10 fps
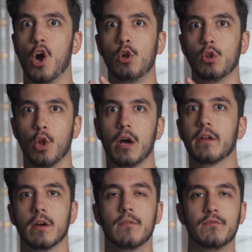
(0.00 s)
a
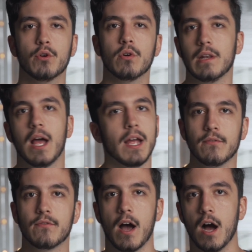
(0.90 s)
lot of your
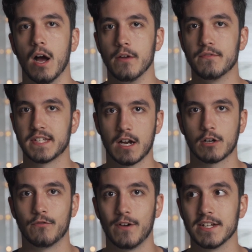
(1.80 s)
life. I've
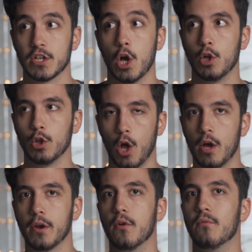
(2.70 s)
sacrificed a
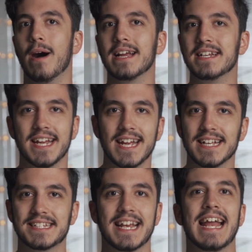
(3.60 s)
lot of my
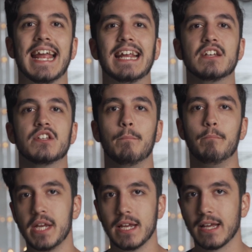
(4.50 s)
days into
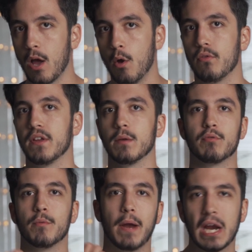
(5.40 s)
being healthy,
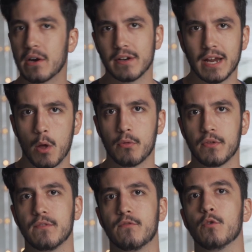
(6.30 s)
preparing
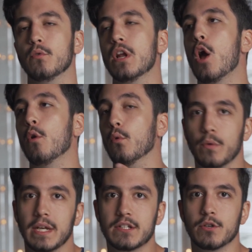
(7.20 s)
healthy food,
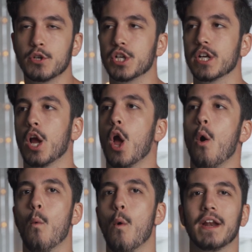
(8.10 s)
researching
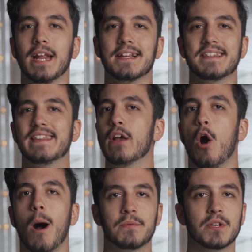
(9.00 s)
what is the
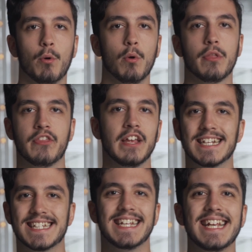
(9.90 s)
optimal
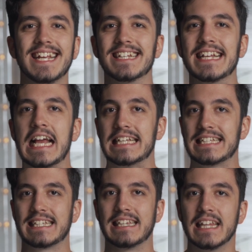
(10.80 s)
thing to eat,
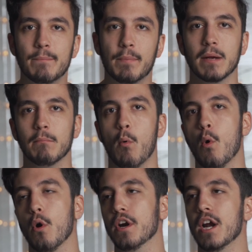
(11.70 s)
sleeping
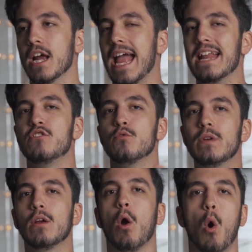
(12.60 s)
more, and
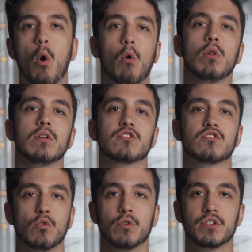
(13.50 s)
doing all
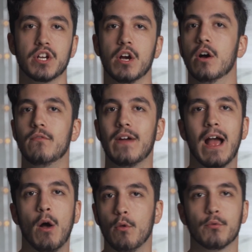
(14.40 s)
sorts of
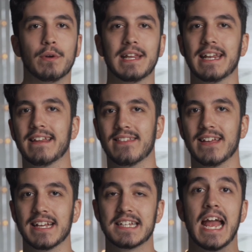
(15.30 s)
health related
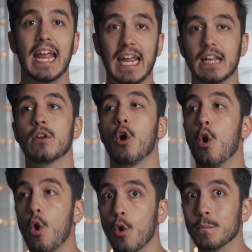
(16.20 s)
things in
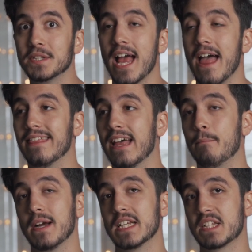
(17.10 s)
hopes that
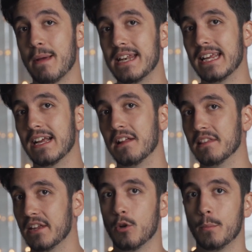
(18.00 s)
by spending a
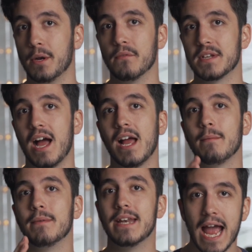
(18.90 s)
little bit of
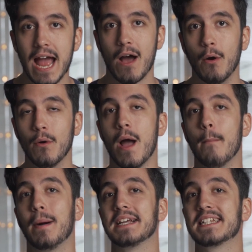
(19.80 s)
time now,
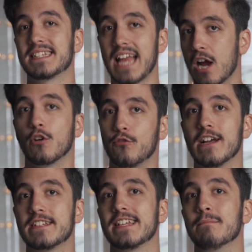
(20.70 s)
by
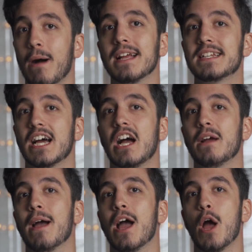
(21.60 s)
sacrificing my
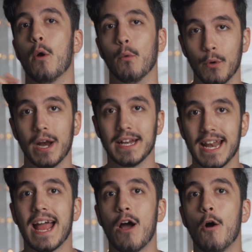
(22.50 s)
time right
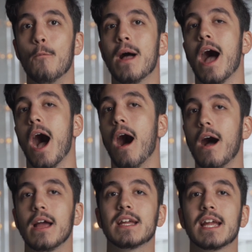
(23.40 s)
now,
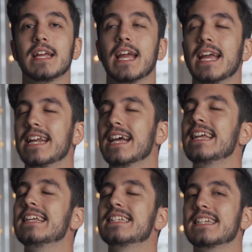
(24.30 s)
I can gain
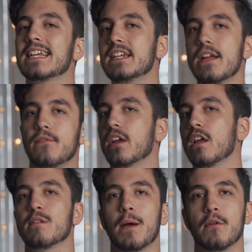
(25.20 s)
a
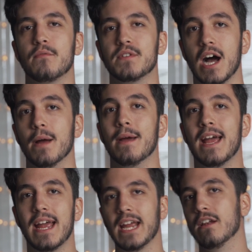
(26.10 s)
significant amount of time
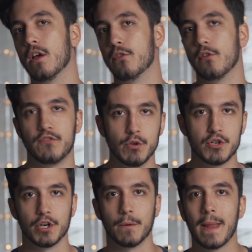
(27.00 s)
in the
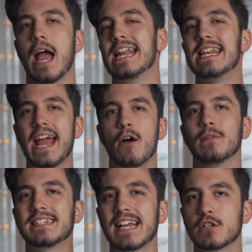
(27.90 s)
future. And now
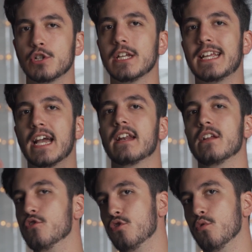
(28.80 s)
let's actually get
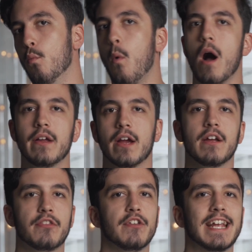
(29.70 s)
into why I
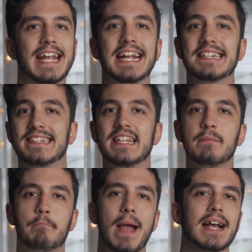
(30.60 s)
think it's the
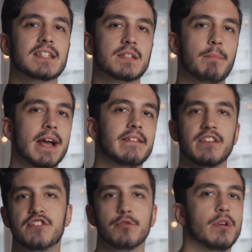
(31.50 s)
best bet
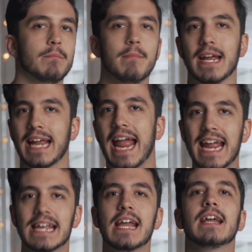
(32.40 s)
that you could make,
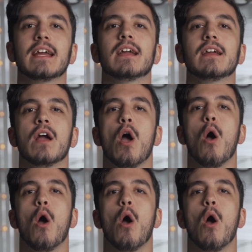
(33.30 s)
aka